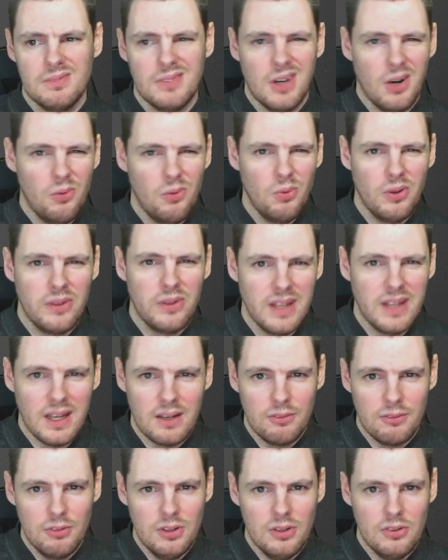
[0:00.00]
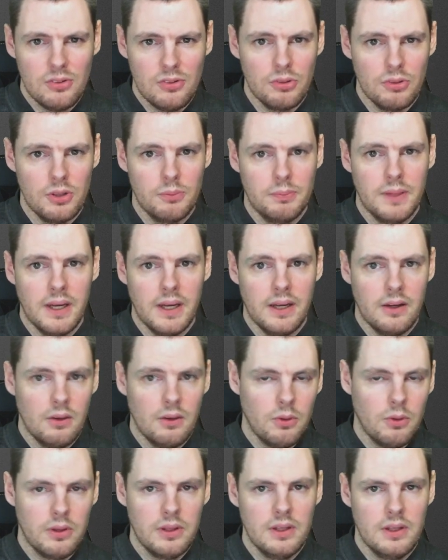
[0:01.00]
I want the Anniversary update, I
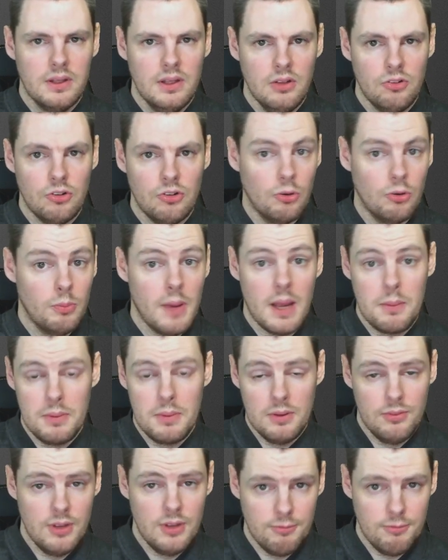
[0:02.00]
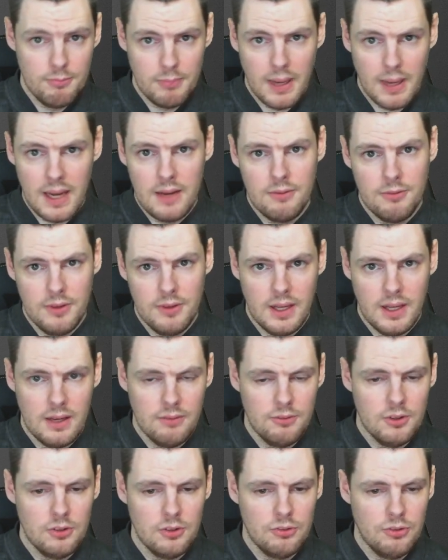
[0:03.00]
want the edition, or maybe you've even paid for the
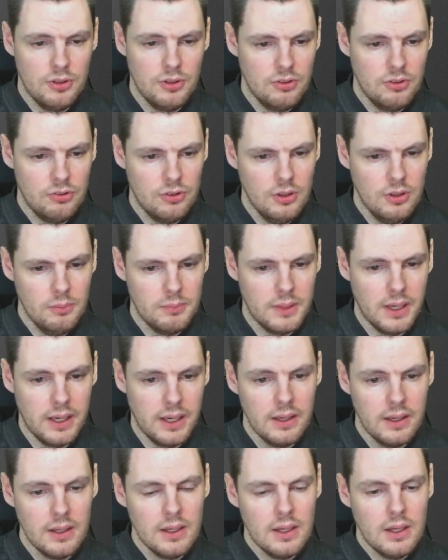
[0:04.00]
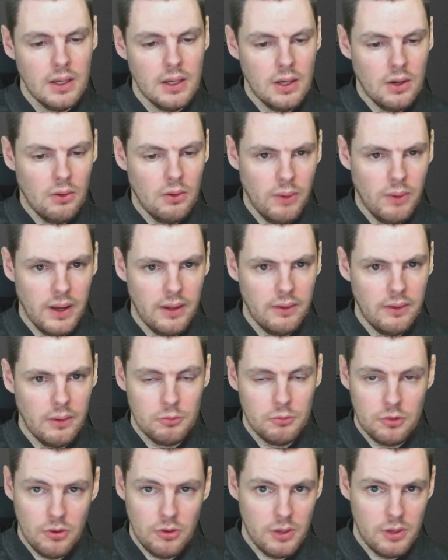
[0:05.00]
Anniversary edition update. Well,
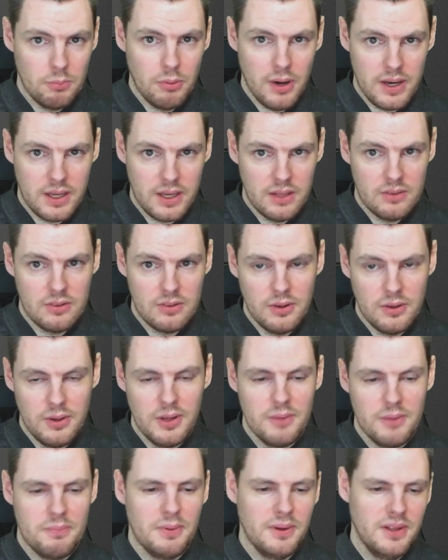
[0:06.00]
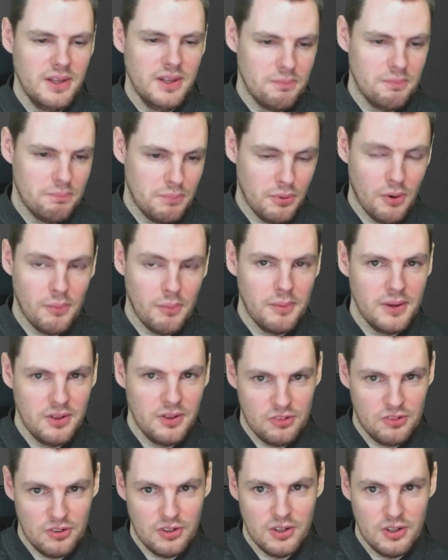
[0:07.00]
sorry to break it to you, but you probably
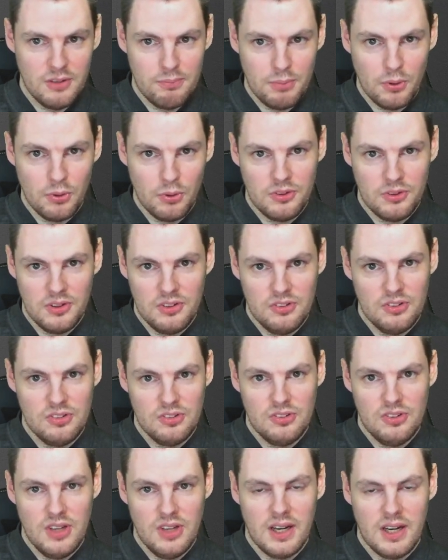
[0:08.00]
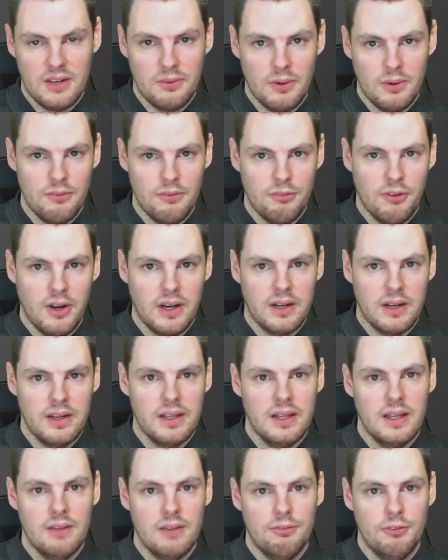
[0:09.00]
shouldn't have bought it just yet, quite
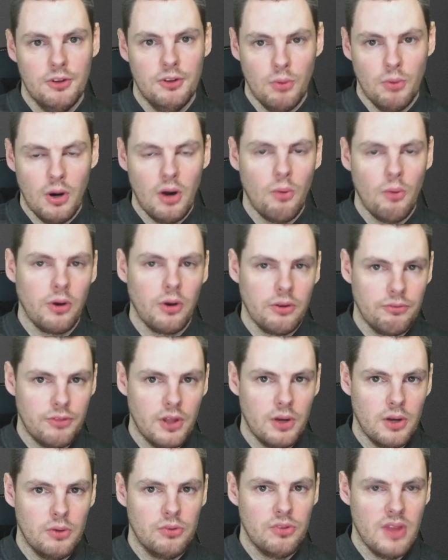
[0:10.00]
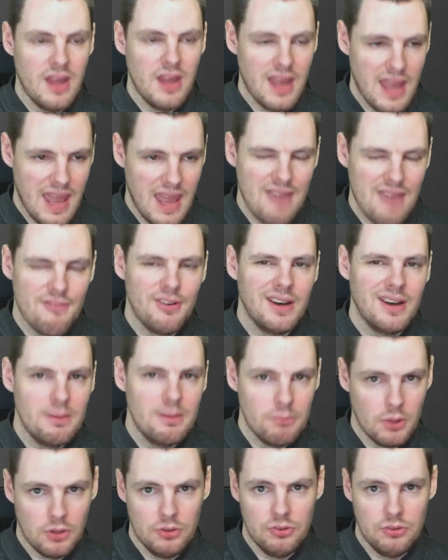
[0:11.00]
frankly, if you are one of those that heavily
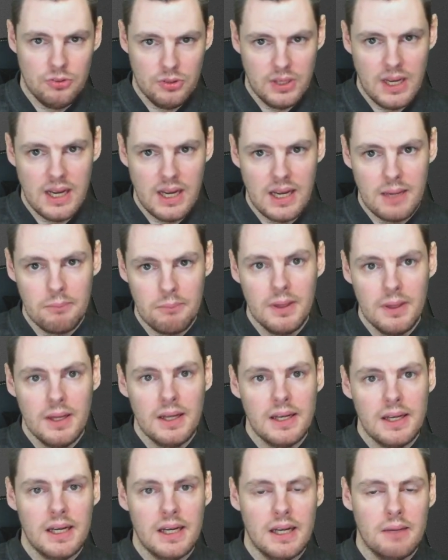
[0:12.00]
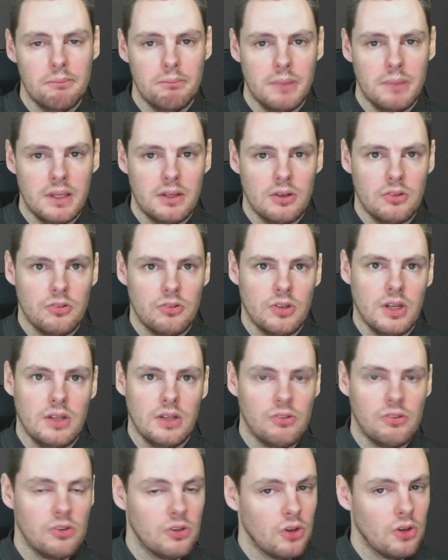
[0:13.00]
mods your game, because
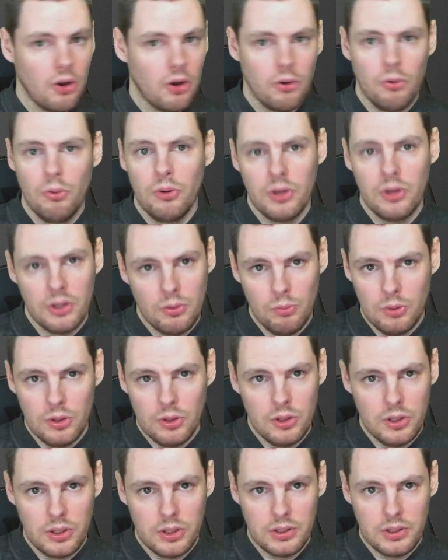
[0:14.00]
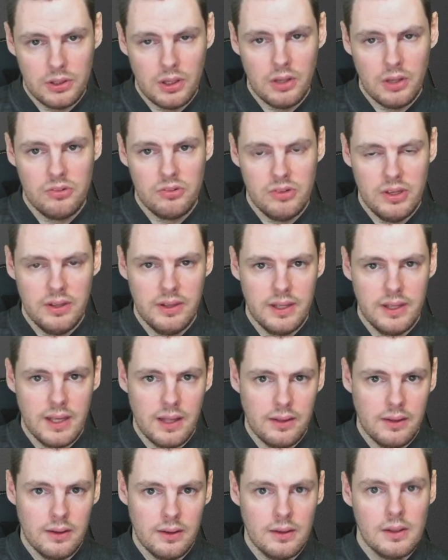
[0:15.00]
it's not all going to work nicely
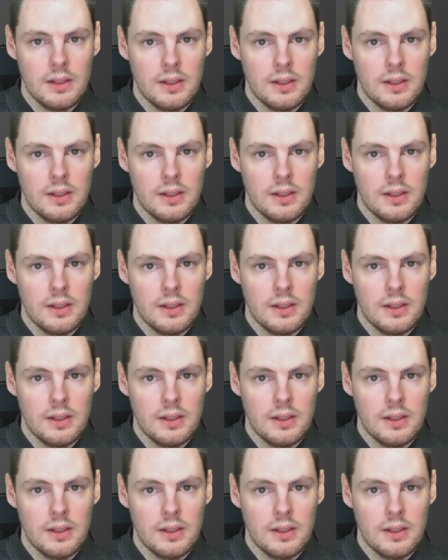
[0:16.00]
together.